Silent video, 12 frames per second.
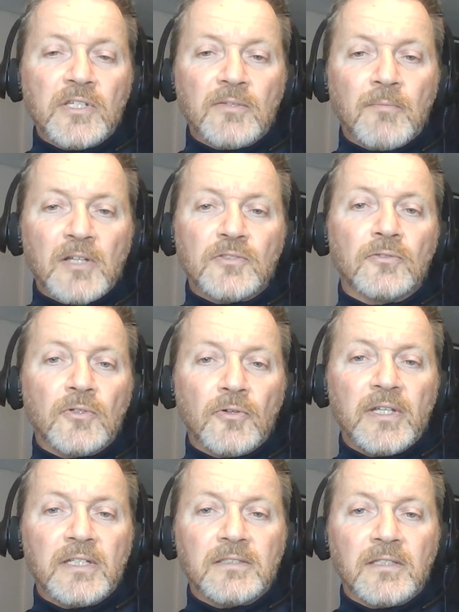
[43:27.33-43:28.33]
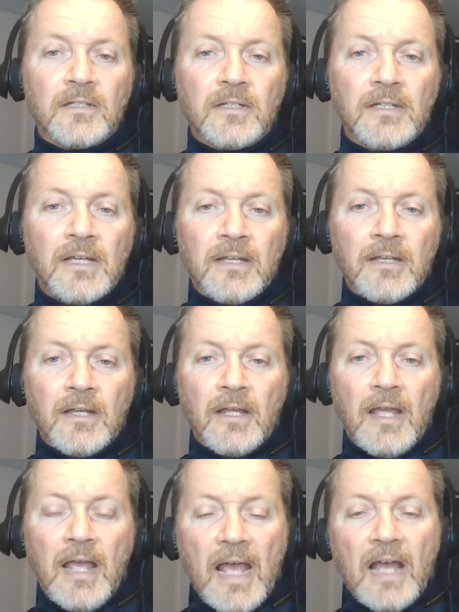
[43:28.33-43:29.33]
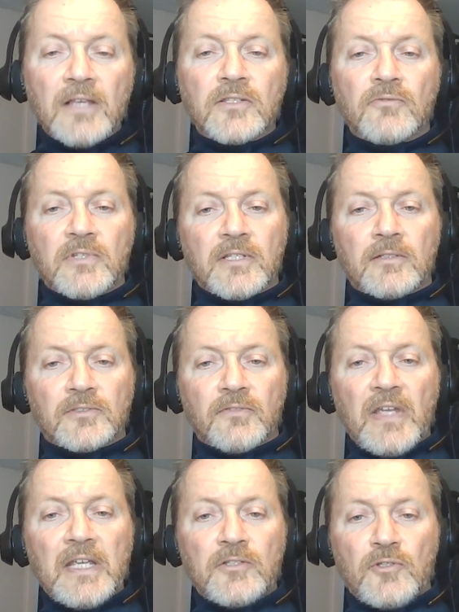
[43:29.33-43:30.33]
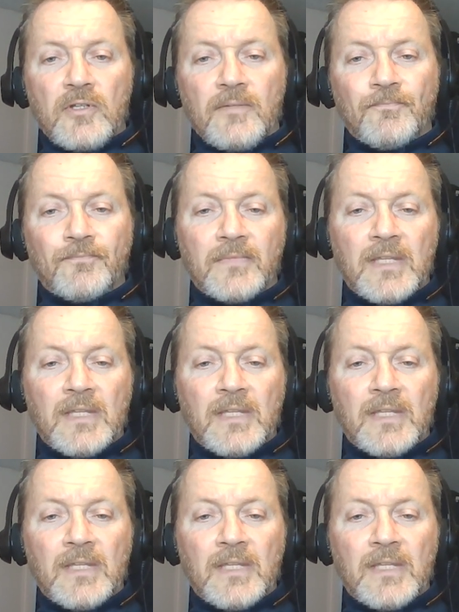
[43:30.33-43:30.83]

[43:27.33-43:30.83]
muscle creatine as a result of aging?